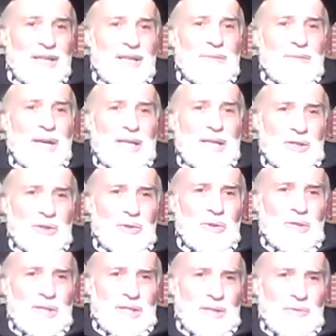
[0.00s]
Pasteur
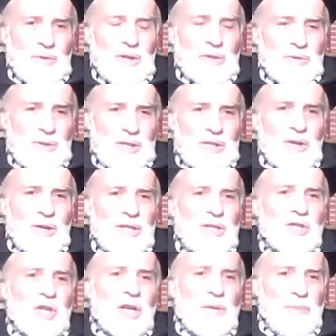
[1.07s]
is the one who started
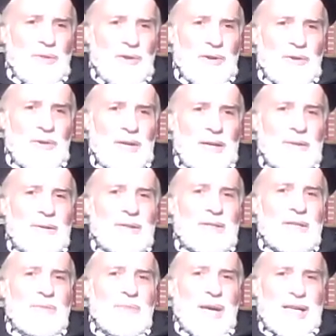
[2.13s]
germ theory and
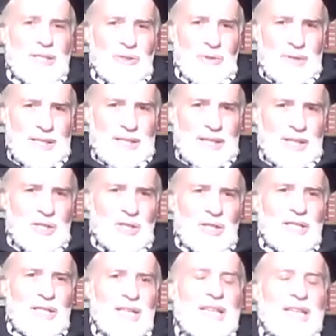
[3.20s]

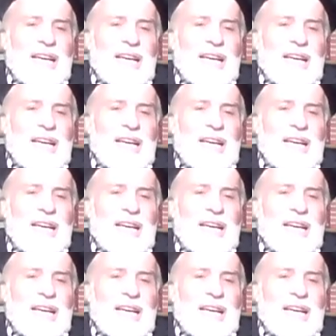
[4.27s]
pasteurization,